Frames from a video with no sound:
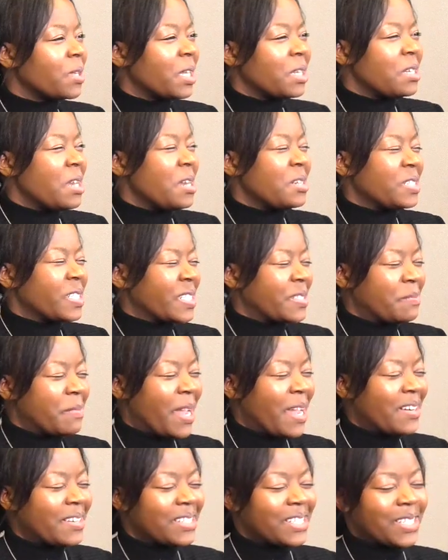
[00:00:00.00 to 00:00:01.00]
from like Nature's
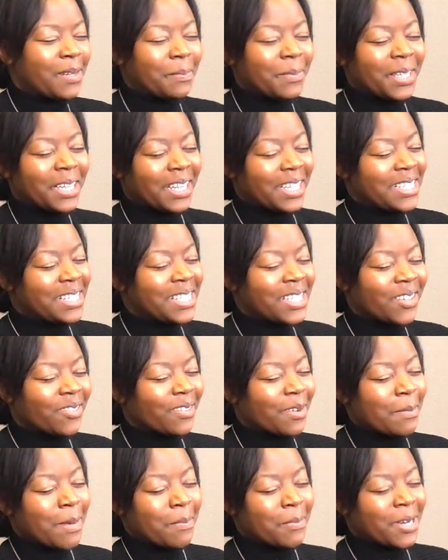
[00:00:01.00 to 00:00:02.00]
Made or something. I still
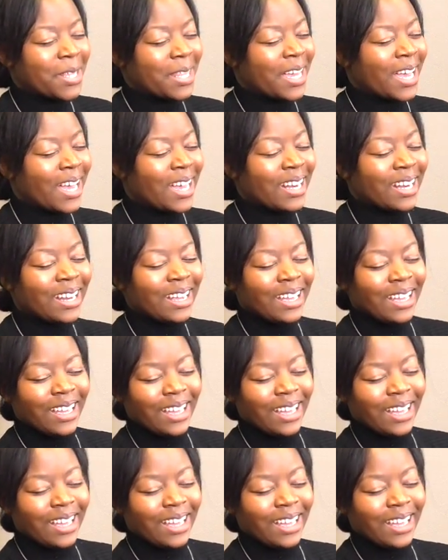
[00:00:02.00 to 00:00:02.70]
remember that.